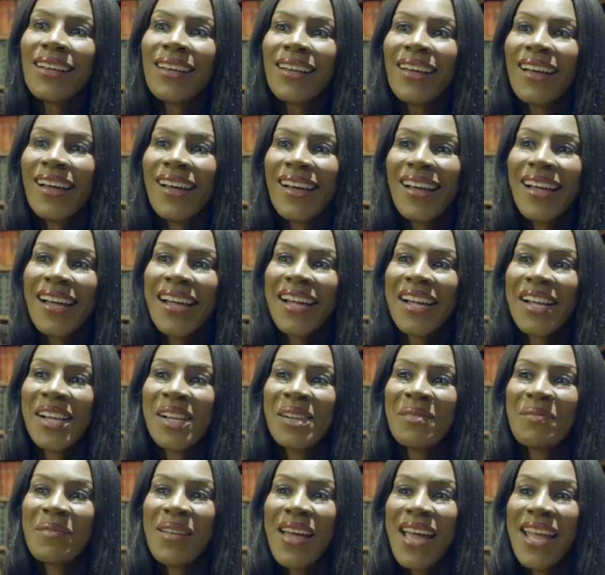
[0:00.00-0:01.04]
Right, yeah.
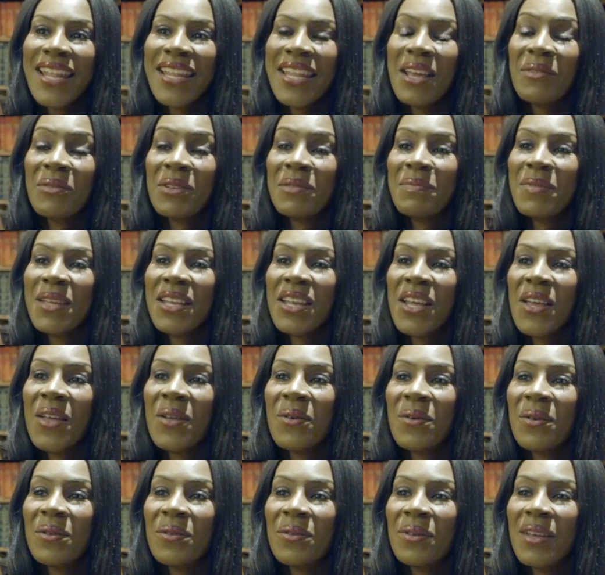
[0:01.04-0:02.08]
Um, and there would be
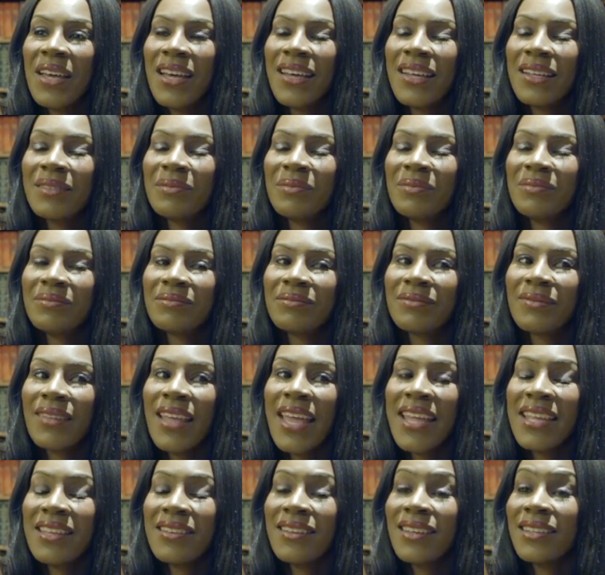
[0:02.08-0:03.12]
no um,
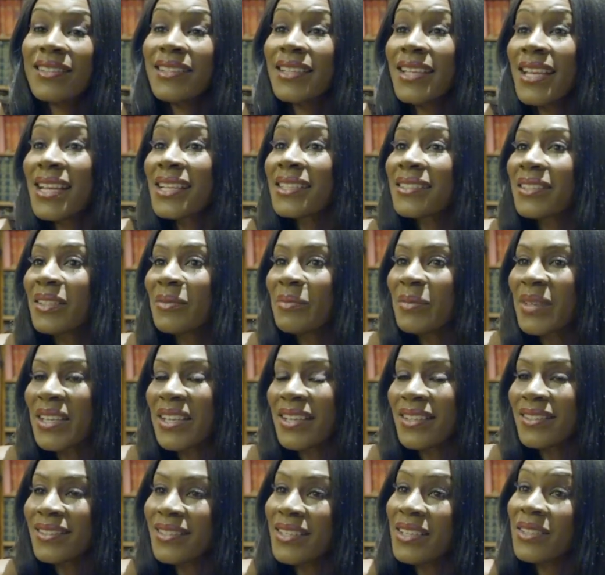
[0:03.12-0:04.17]
A United Kingdom
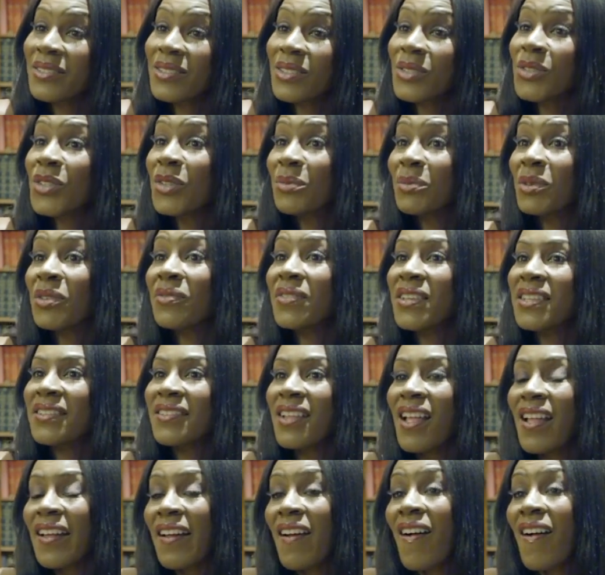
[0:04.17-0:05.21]
because those are two movies that I